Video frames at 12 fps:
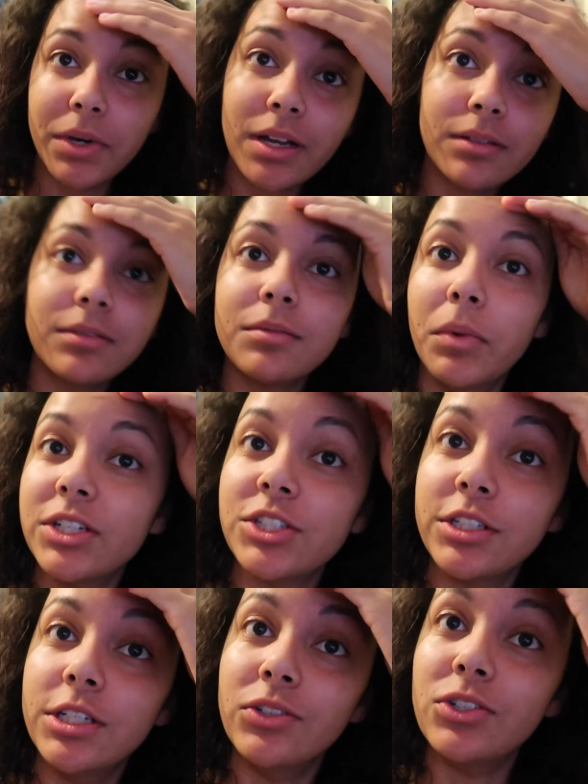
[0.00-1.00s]
But make
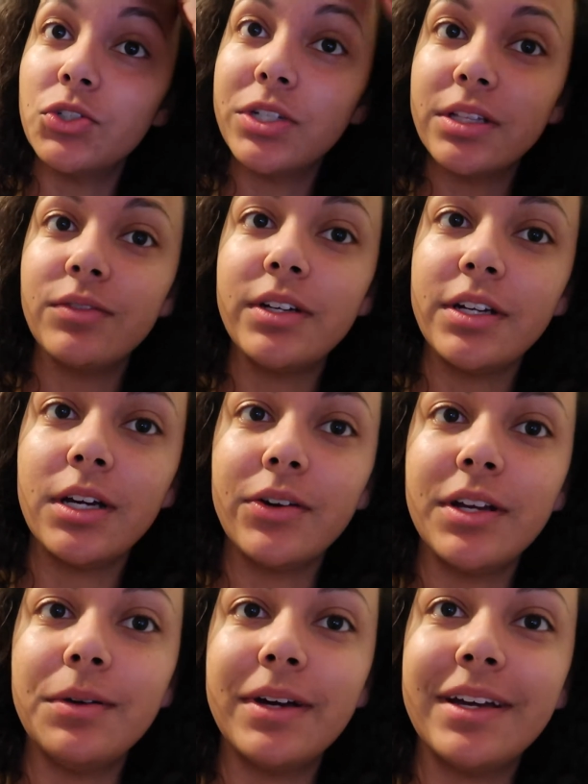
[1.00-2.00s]
sure you enjoy the video
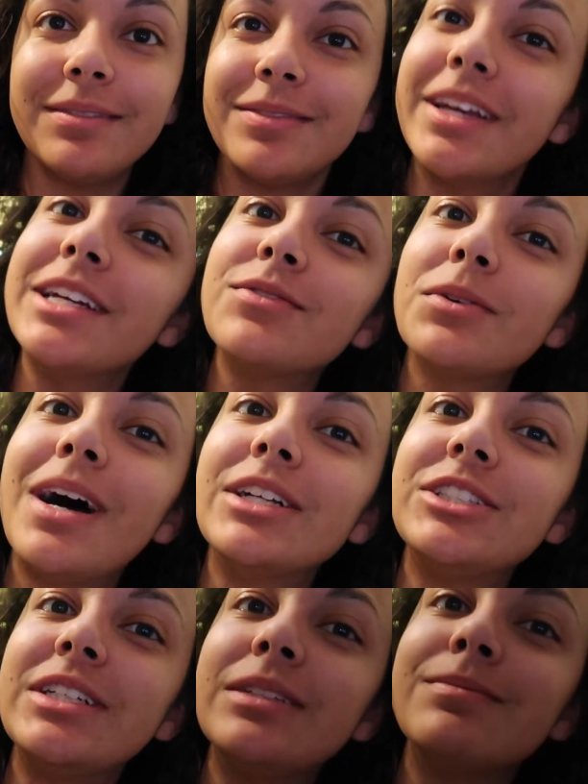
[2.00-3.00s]
anyway. Thanks for
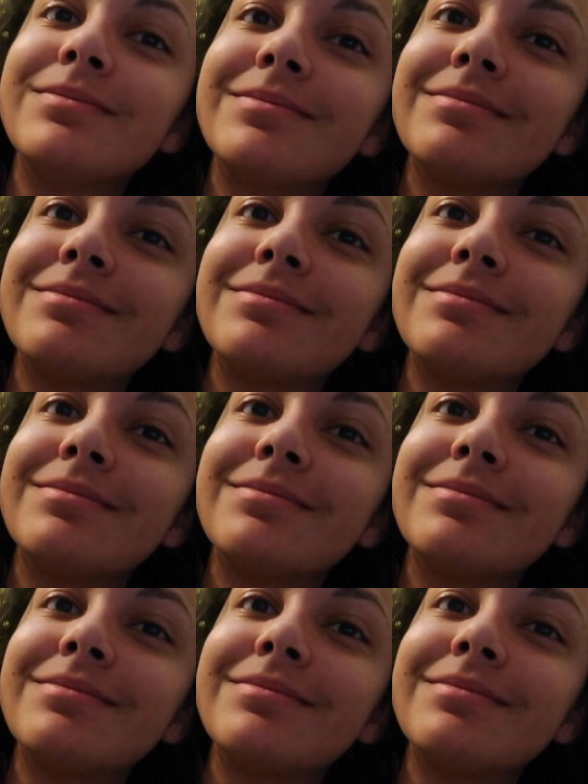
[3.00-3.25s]
watching.